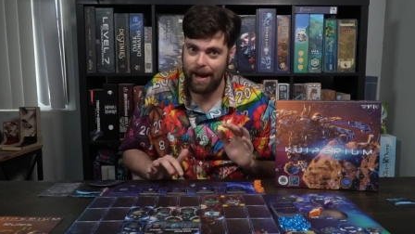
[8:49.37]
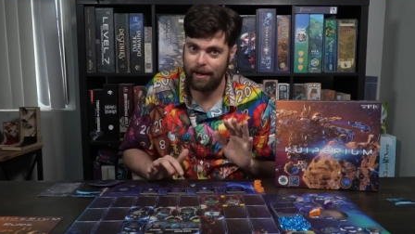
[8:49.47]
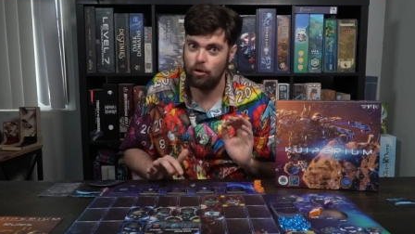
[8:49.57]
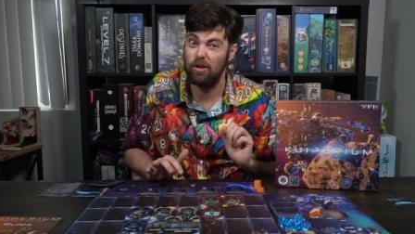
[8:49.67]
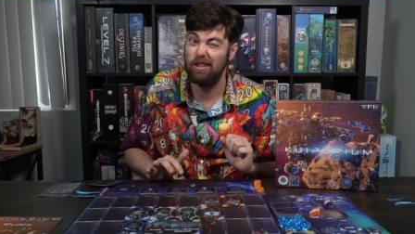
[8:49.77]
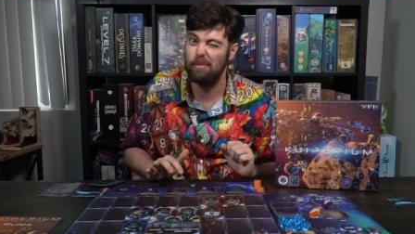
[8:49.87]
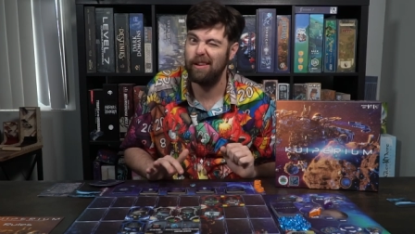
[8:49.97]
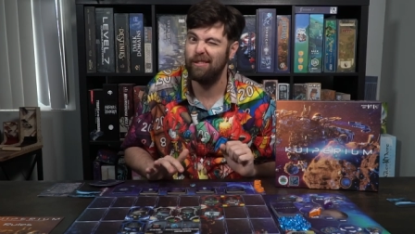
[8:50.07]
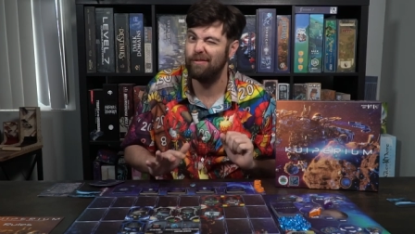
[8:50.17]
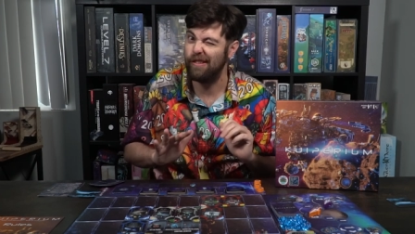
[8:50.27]
And you need to
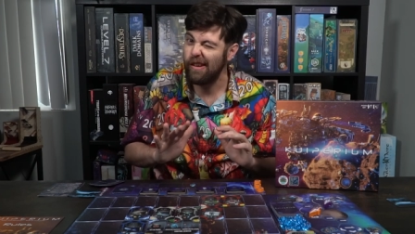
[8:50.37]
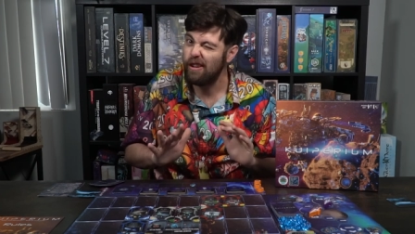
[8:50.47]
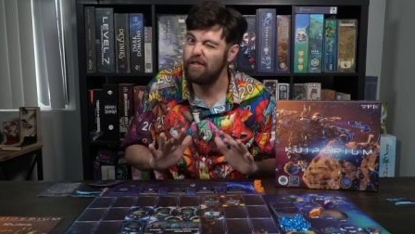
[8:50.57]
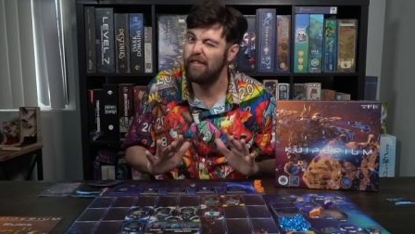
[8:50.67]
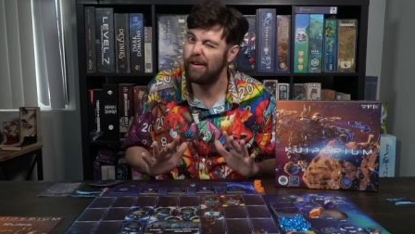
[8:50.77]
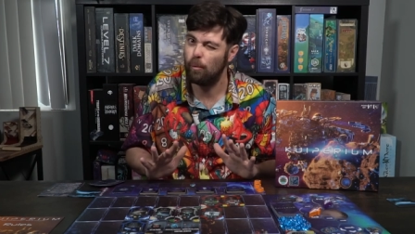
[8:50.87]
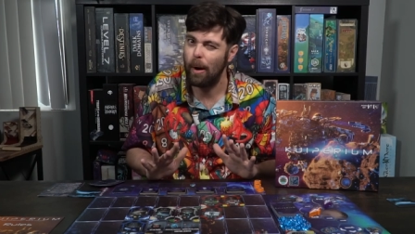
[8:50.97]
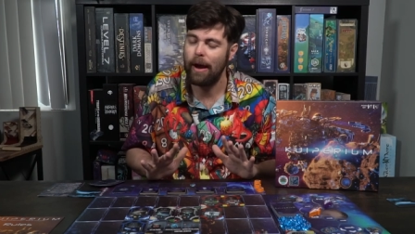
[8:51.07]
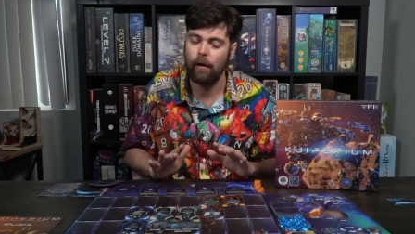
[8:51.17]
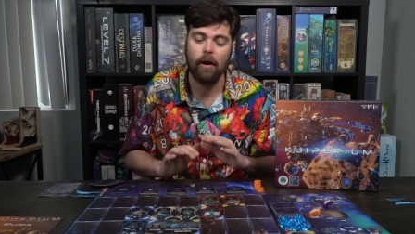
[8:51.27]
be very, very
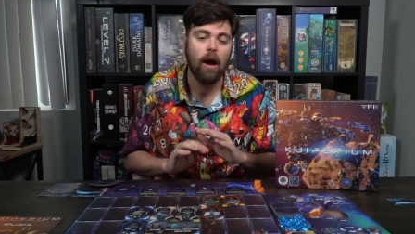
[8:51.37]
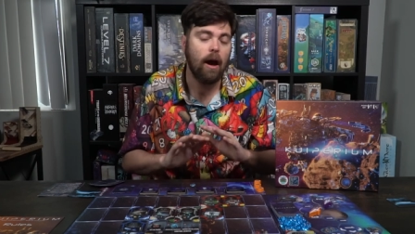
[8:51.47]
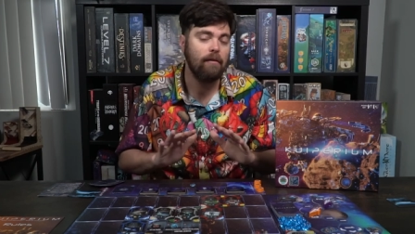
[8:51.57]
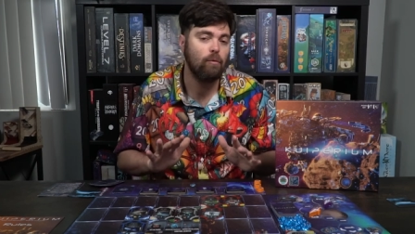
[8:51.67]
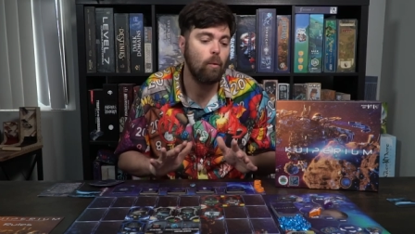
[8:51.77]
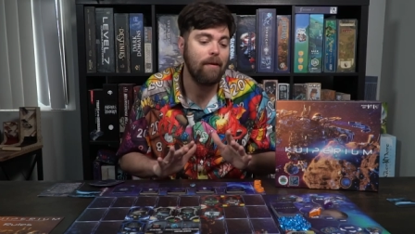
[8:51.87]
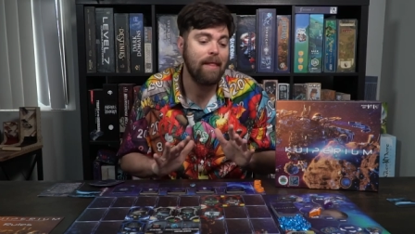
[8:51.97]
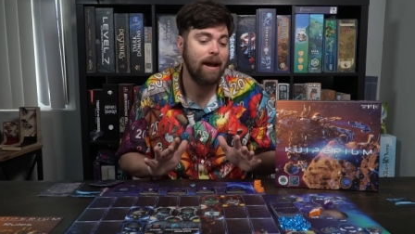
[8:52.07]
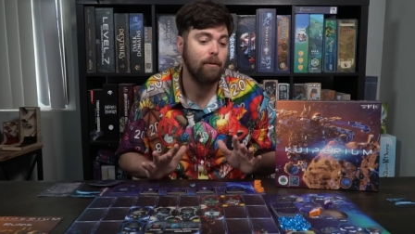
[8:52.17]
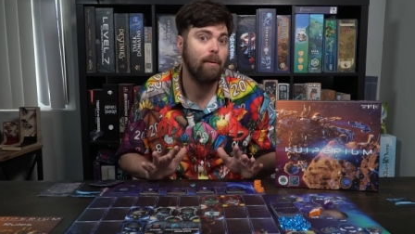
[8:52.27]
aware of when
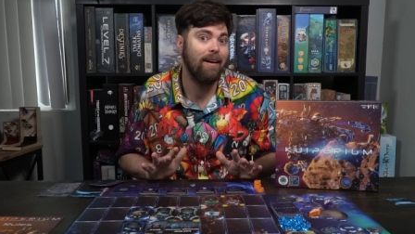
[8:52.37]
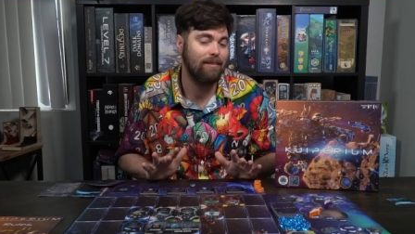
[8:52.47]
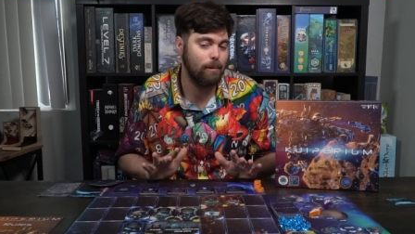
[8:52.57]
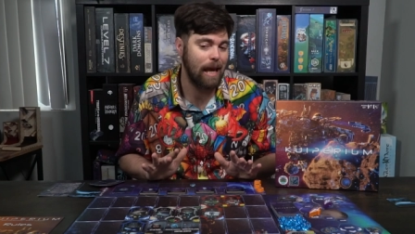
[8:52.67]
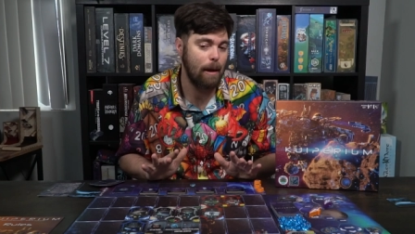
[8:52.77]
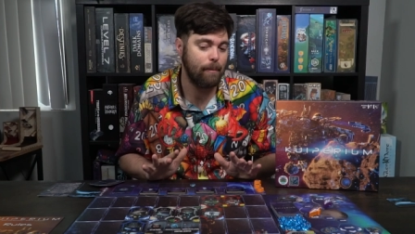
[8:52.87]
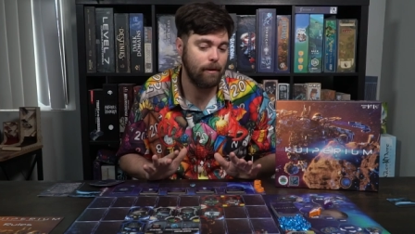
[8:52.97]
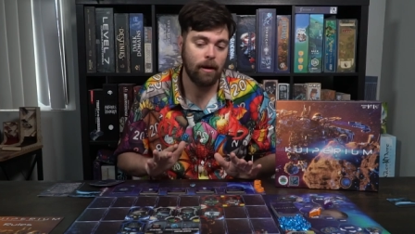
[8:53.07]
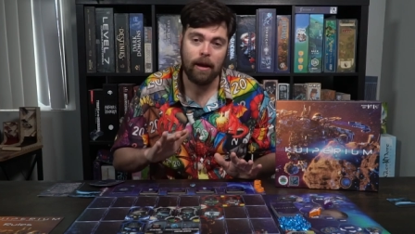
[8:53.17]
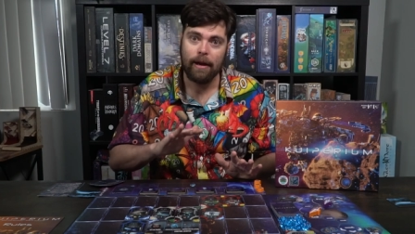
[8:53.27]
that could possibly happen.